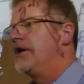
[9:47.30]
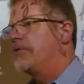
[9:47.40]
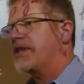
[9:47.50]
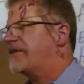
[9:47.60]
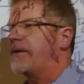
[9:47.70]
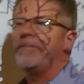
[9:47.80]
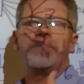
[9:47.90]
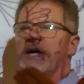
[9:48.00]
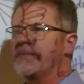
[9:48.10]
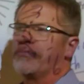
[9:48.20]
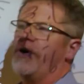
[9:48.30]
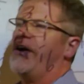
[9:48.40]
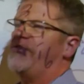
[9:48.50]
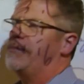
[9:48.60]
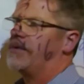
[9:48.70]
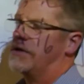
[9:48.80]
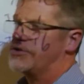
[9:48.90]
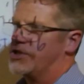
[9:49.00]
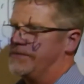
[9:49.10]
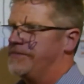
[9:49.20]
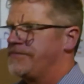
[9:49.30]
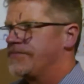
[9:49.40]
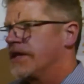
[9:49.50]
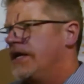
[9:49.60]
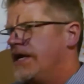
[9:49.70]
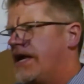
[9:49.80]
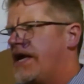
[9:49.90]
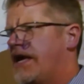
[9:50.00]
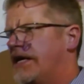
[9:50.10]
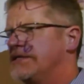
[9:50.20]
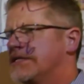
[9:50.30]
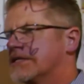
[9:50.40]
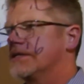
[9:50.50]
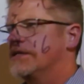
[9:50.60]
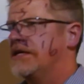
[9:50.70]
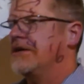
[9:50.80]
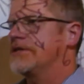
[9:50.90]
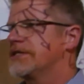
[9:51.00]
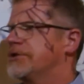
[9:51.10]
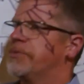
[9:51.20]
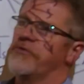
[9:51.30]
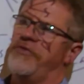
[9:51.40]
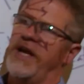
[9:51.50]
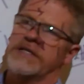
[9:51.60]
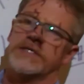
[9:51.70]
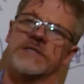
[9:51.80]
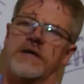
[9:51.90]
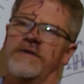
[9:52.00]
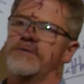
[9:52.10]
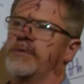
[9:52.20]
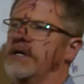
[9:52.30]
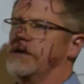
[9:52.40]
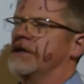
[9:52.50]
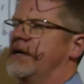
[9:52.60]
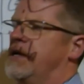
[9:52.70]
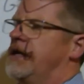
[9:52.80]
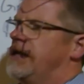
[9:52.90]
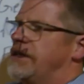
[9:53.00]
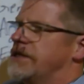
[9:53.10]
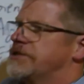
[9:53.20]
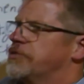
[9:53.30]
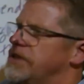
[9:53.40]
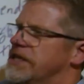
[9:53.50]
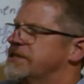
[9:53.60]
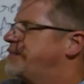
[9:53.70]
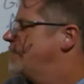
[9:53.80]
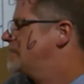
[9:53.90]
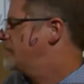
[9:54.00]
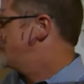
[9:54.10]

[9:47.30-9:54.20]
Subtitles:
where they have a big profit margin, and the super fast software that's really expensive.